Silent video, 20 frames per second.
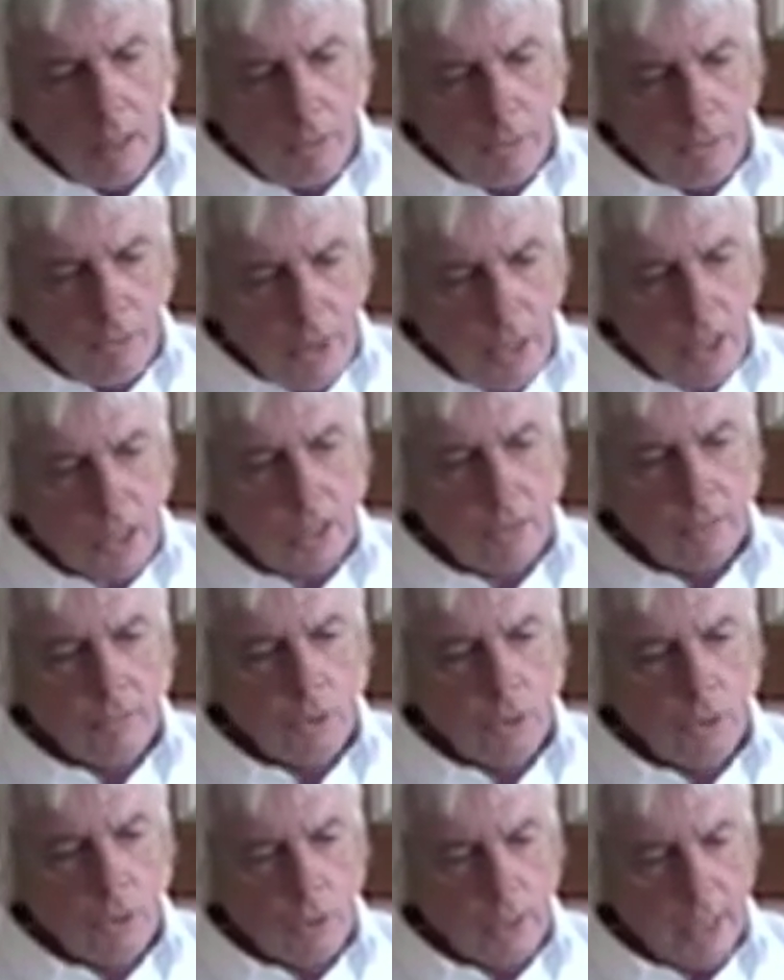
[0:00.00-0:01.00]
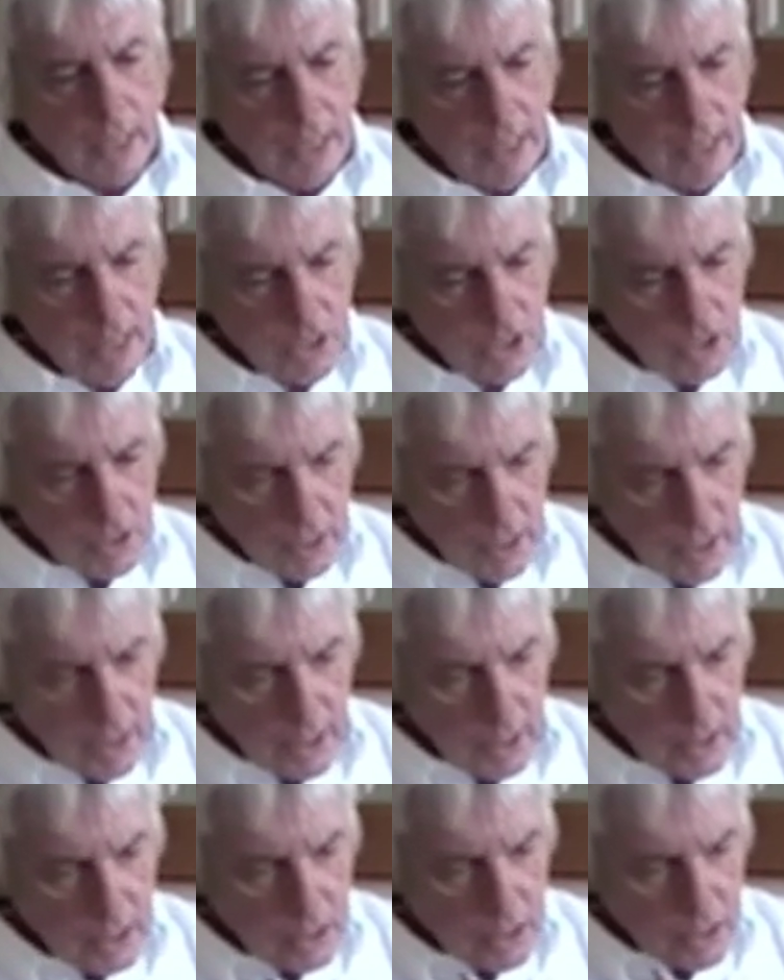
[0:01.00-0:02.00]
first of all, in
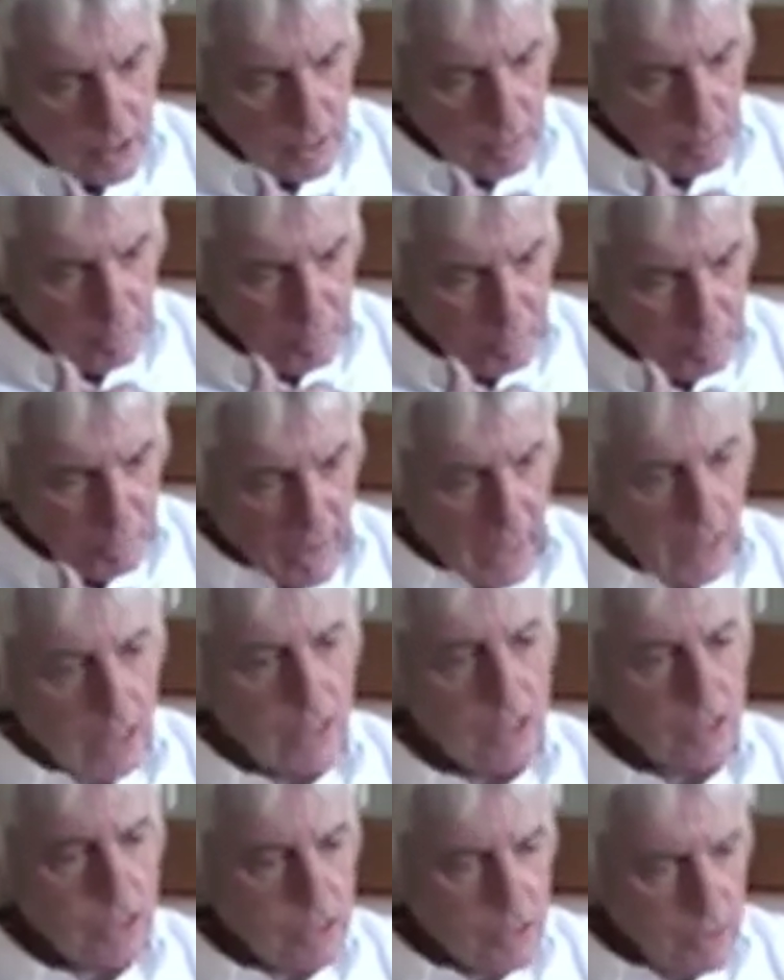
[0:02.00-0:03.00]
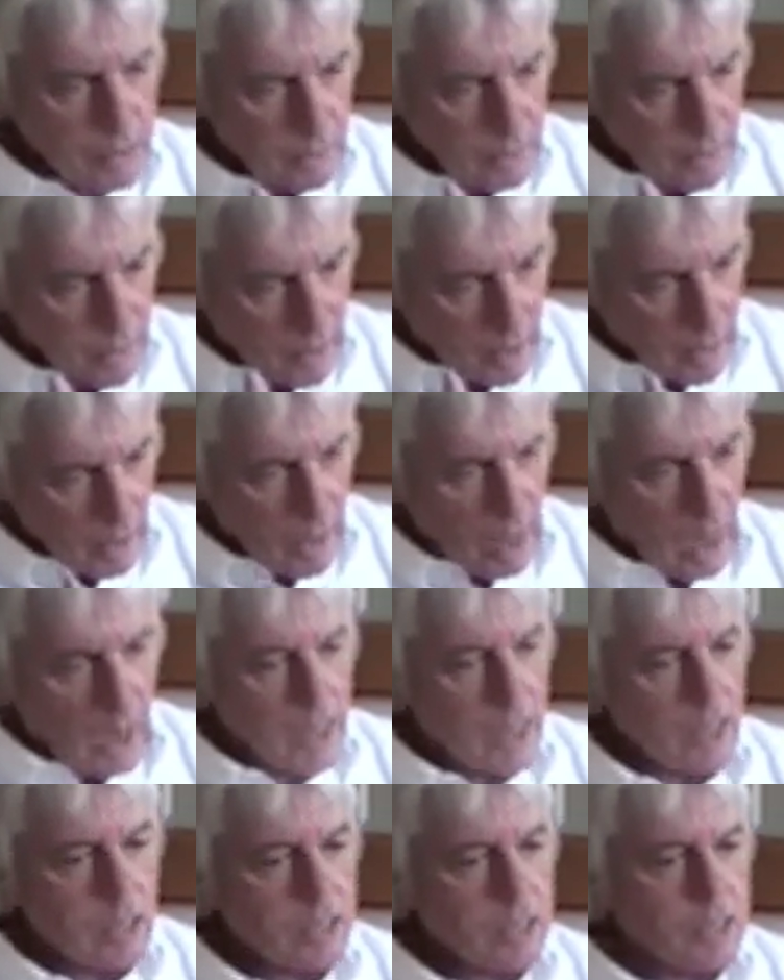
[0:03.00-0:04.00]
its balanced
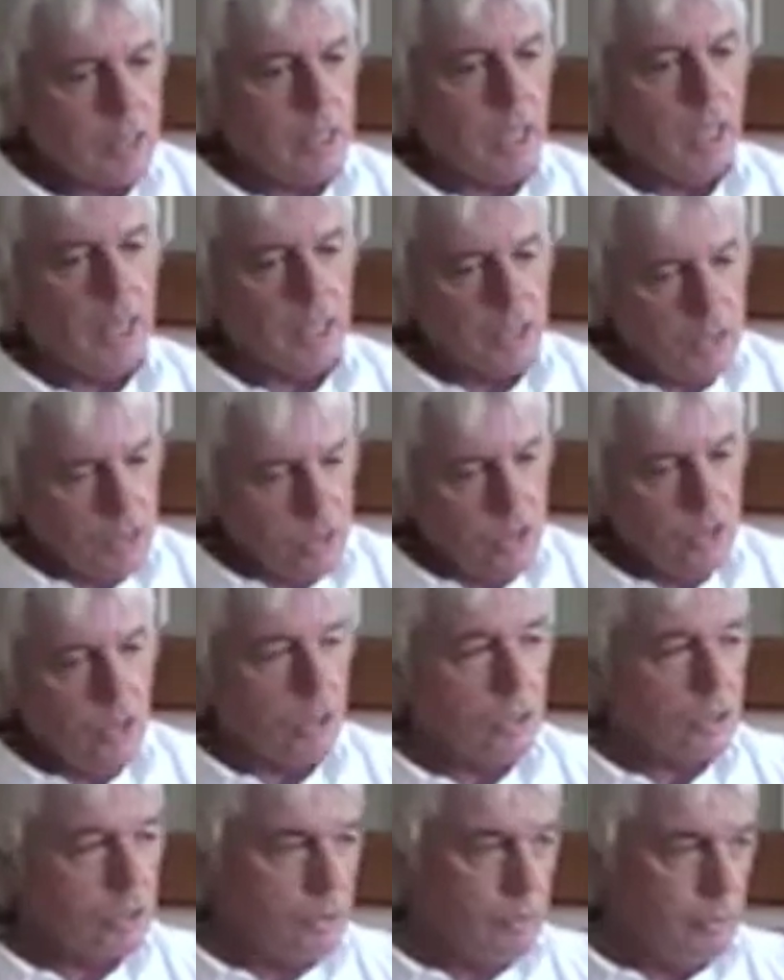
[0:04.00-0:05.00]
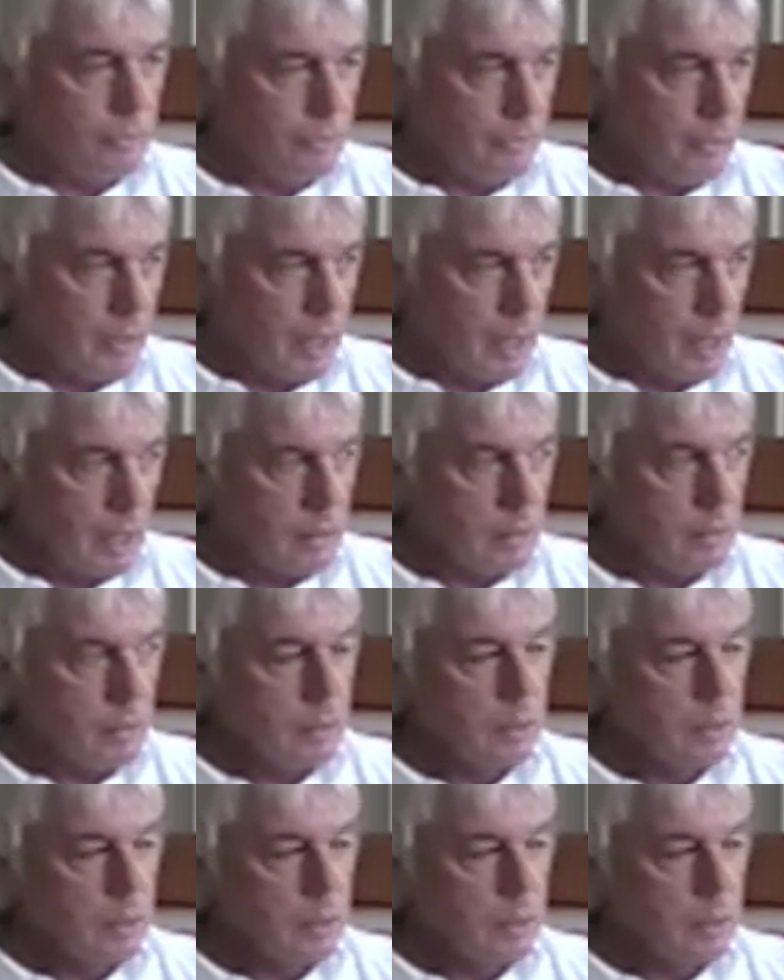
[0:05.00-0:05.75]
higher state, does not do fear.